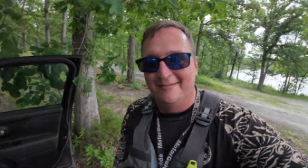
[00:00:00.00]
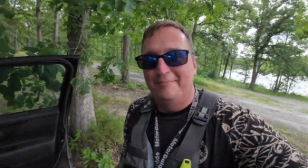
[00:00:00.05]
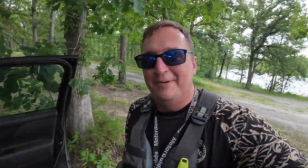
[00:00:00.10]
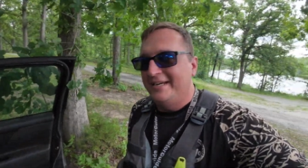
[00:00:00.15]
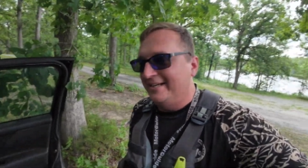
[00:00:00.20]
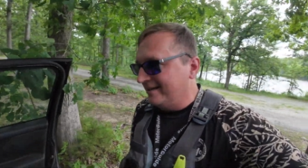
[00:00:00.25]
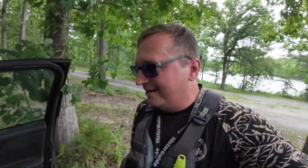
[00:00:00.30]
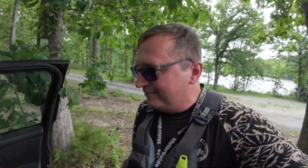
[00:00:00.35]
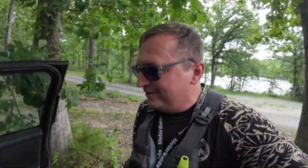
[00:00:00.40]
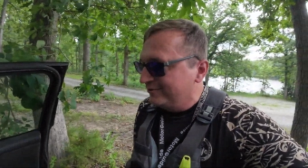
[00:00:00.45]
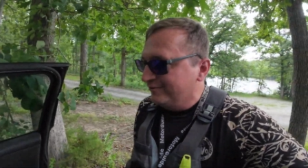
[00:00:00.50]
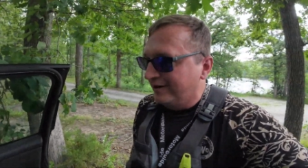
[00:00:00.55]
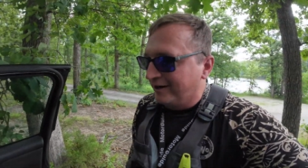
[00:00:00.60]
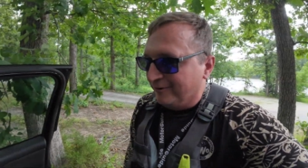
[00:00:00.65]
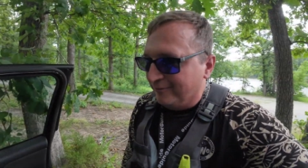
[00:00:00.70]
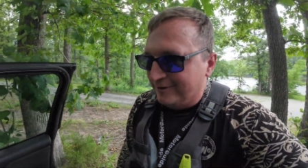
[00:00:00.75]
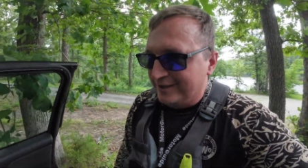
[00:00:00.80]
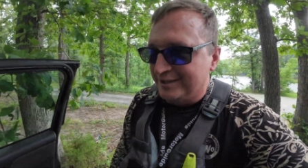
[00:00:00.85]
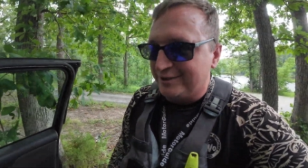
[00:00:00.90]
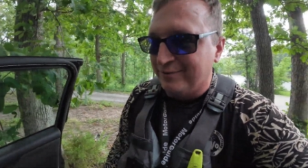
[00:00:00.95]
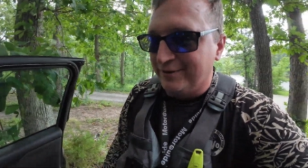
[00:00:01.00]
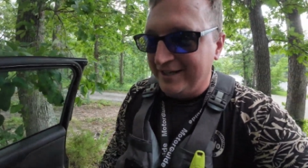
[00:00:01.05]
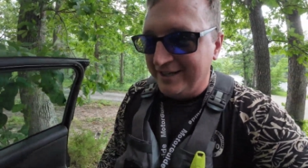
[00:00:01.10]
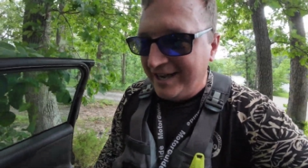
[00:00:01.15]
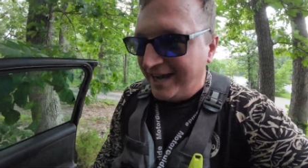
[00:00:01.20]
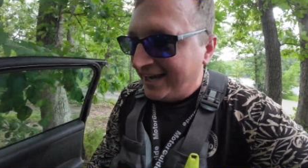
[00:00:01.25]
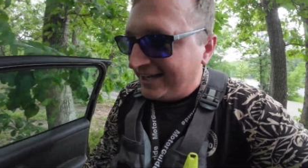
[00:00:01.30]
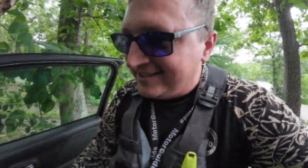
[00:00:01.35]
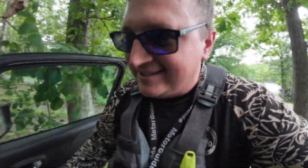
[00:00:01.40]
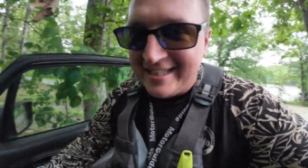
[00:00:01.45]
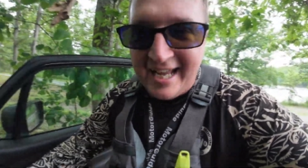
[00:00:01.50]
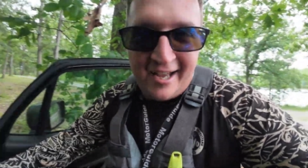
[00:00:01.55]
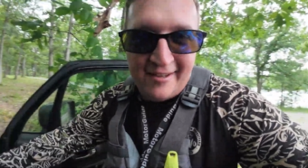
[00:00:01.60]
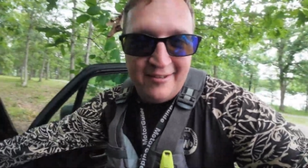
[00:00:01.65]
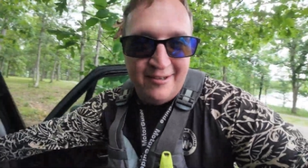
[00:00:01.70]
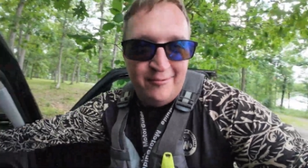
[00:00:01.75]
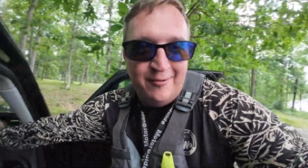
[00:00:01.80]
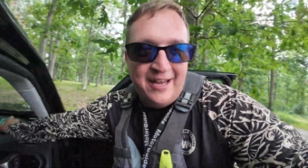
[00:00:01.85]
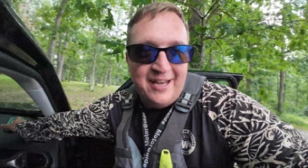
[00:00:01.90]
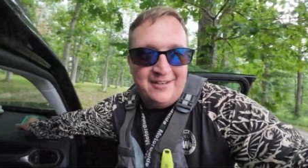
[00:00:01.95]
the PWR 129's down
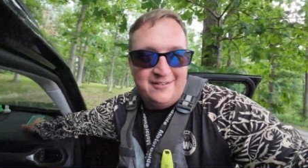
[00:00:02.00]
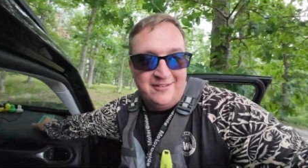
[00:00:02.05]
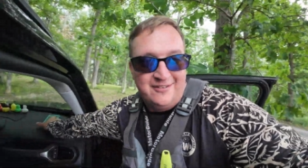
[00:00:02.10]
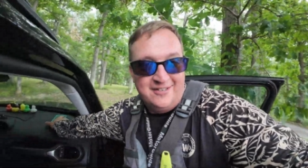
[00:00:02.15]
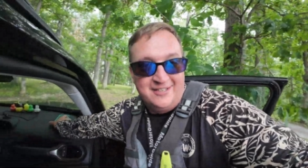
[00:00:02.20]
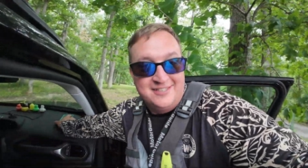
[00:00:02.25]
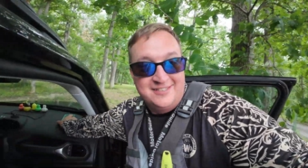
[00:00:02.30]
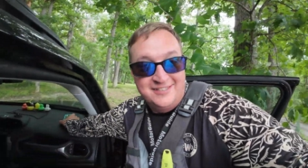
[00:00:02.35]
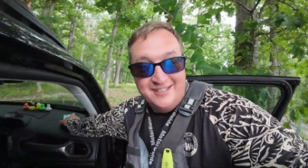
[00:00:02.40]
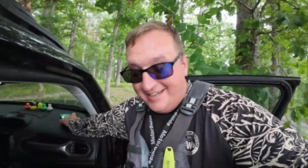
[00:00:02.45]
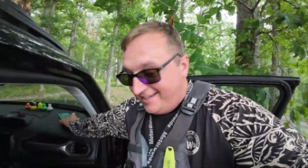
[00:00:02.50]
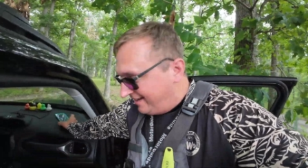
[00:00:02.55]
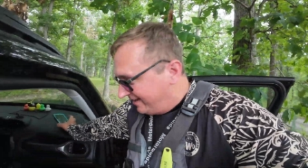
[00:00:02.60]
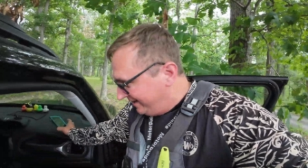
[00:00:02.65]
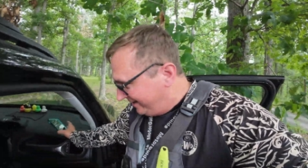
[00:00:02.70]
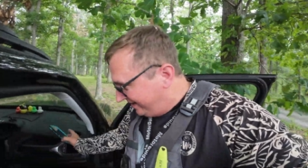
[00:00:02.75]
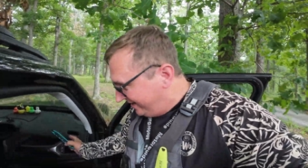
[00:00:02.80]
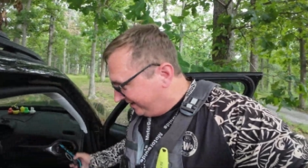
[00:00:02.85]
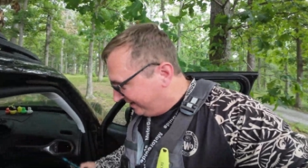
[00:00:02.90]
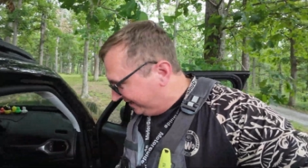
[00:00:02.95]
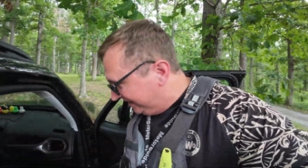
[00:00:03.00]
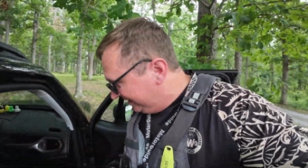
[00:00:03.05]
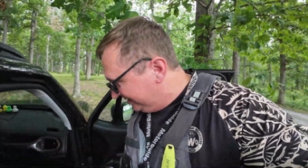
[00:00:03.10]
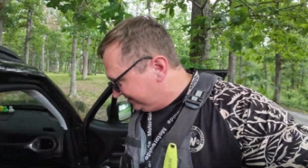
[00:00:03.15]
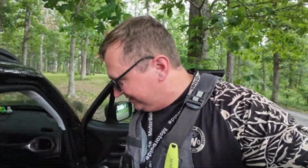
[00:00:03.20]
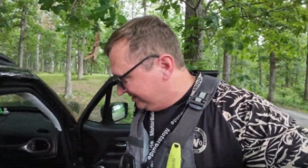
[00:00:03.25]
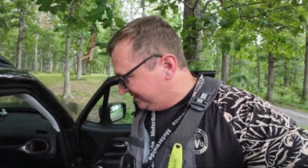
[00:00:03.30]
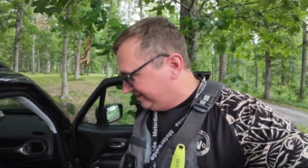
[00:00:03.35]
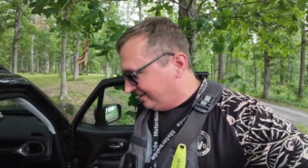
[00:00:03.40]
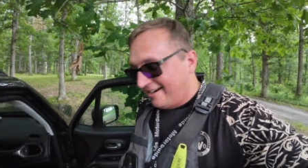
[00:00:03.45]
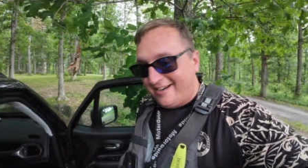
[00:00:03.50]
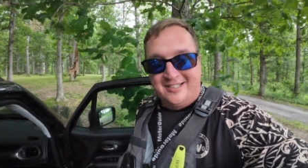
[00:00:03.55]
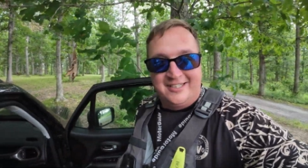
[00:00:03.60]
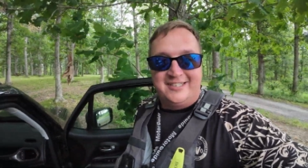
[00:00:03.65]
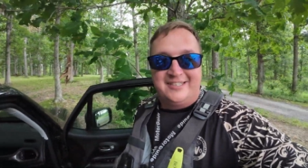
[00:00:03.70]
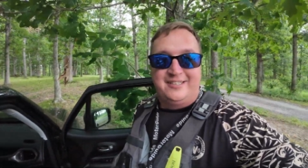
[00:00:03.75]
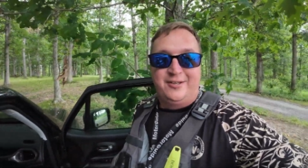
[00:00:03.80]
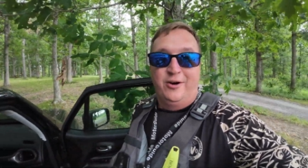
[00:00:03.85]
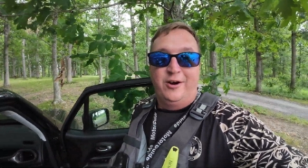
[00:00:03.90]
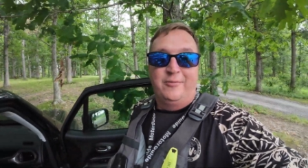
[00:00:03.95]
there waiting on us. And it just started
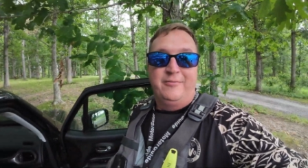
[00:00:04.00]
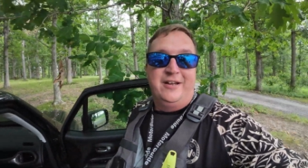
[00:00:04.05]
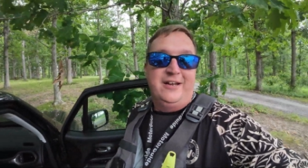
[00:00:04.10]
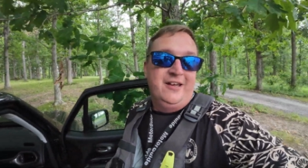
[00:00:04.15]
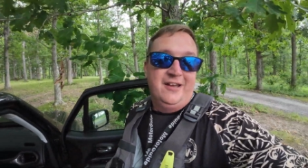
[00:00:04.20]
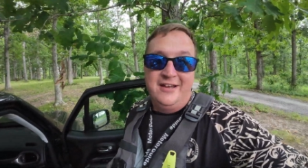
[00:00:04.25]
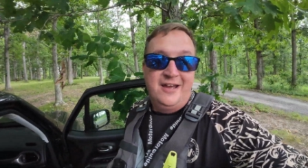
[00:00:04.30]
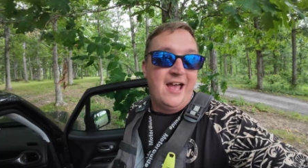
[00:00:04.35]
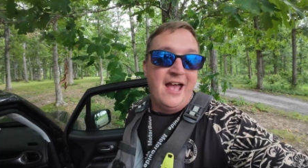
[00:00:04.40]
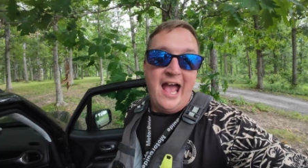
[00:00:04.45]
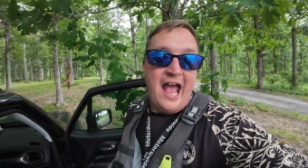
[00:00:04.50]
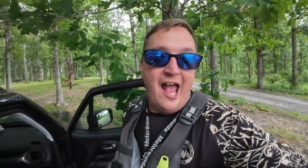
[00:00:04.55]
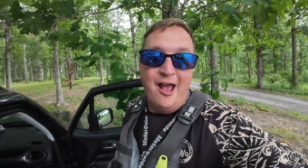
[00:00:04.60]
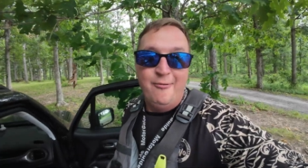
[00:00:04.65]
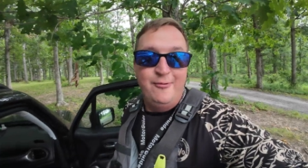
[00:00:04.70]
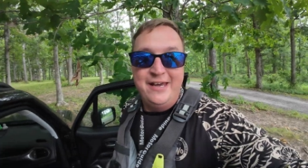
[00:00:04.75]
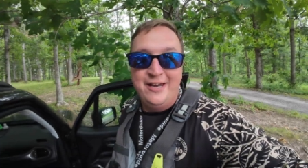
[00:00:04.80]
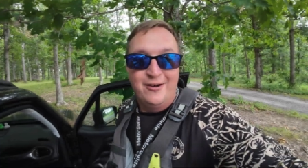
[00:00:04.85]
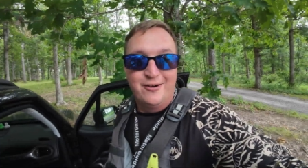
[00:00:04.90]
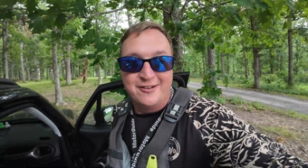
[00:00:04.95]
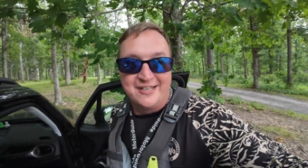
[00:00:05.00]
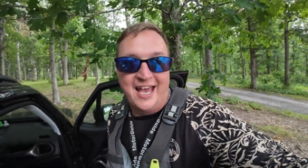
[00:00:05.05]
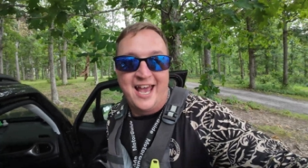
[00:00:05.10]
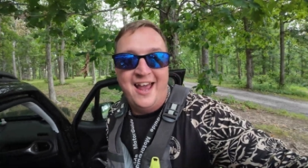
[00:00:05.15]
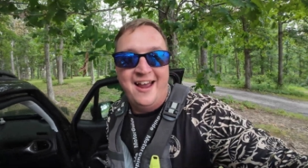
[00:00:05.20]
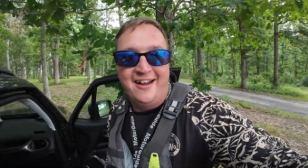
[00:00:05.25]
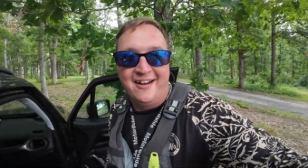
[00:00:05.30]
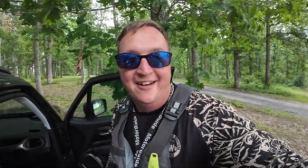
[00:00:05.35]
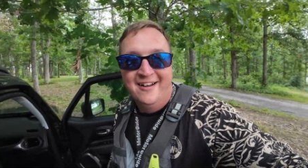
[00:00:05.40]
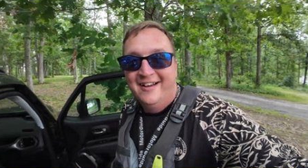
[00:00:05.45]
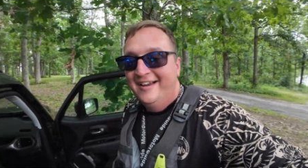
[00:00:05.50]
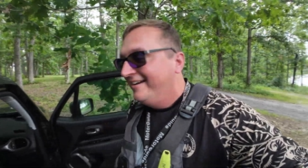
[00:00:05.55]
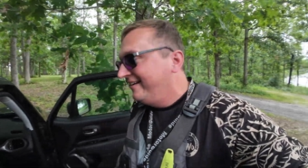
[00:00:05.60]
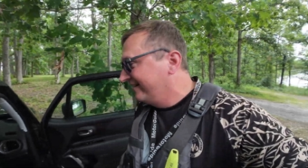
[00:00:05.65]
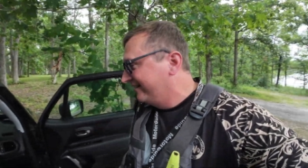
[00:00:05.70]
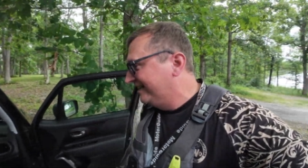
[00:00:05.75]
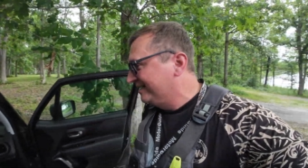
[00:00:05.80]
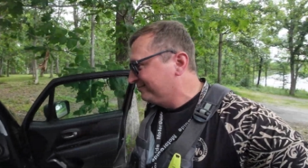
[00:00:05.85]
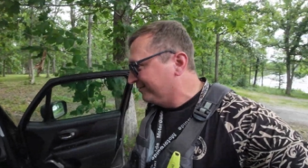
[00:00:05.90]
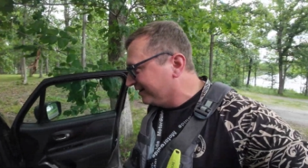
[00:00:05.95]
storming, and we don't care,
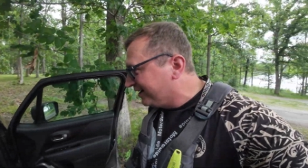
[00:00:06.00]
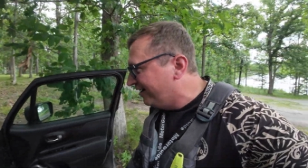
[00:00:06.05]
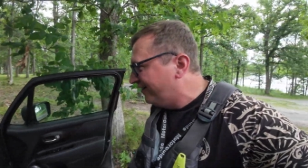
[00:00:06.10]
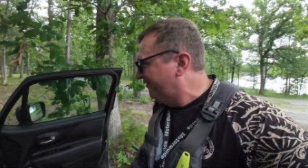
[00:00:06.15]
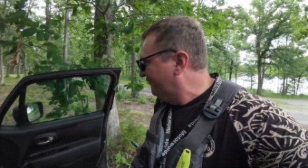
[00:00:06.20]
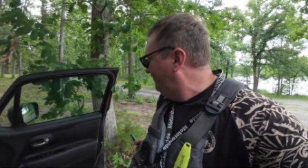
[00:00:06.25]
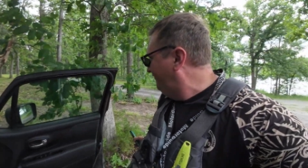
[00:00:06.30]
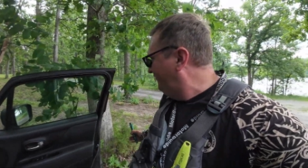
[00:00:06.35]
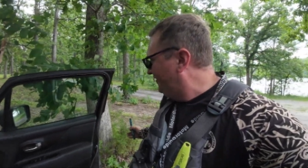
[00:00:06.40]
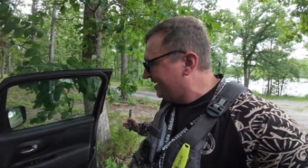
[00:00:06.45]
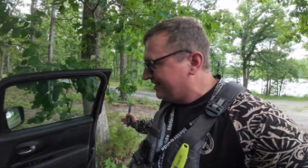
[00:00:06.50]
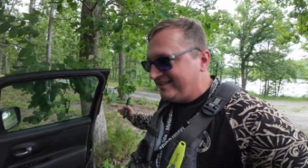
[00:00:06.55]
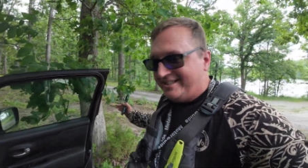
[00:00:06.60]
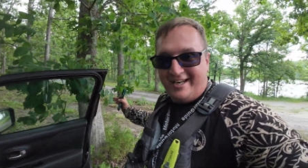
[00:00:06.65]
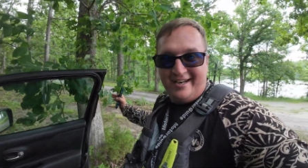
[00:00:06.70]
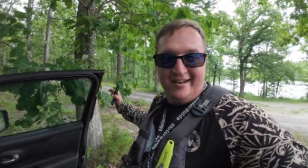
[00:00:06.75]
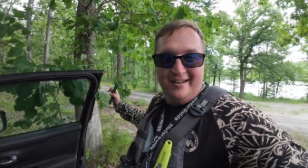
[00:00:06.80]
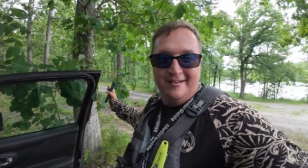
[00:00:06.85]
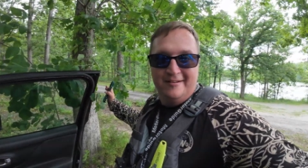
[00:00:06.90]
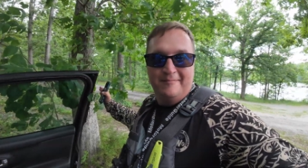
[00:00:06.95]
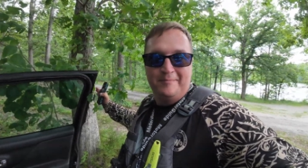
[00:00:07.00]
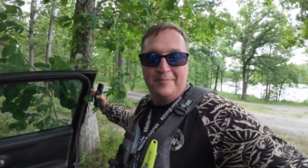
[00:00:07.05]
because we're going fishing.